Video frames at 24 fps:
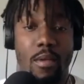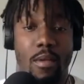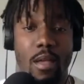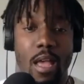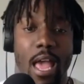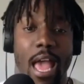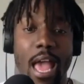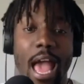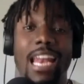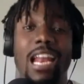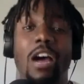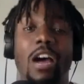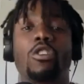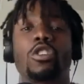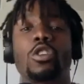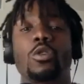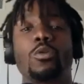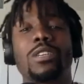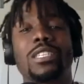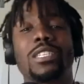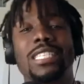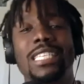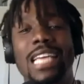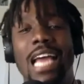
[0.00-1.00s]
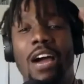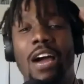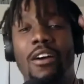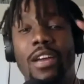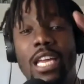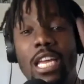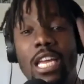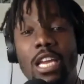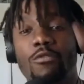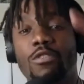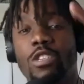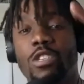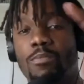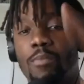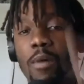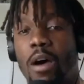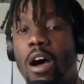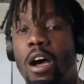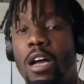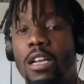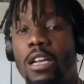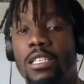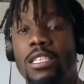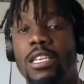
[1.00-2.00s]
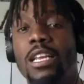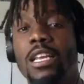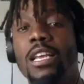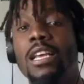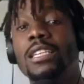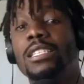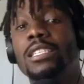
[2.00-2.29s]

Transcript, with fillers: And I also want to see how he responds to